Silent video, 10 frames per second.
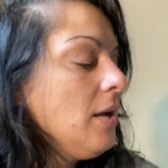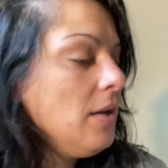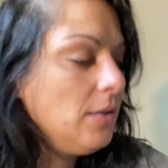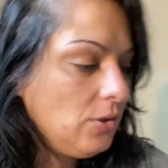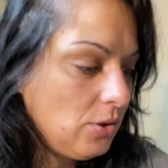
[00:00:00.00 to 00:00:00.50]

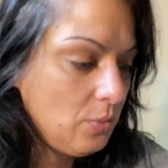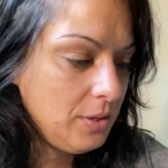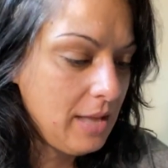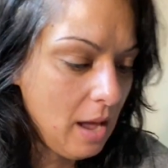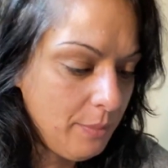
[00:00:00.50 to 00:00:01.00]
So with
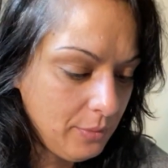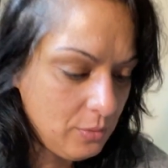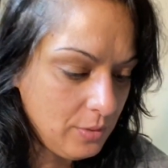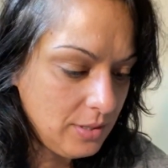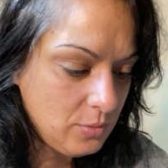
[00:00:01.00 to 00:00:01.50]

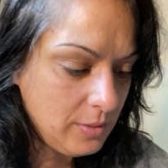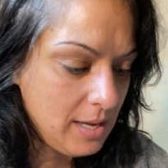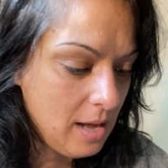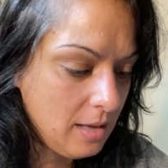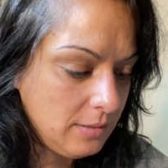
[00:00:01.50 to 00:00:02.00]
Capricorns, we got,